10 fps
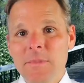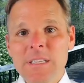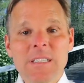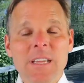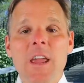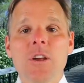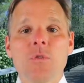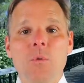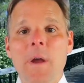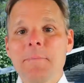This is a
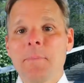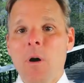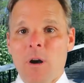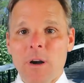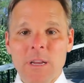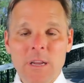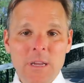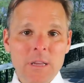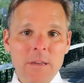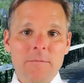great park,
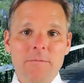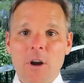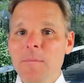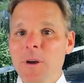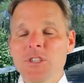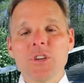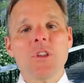very much in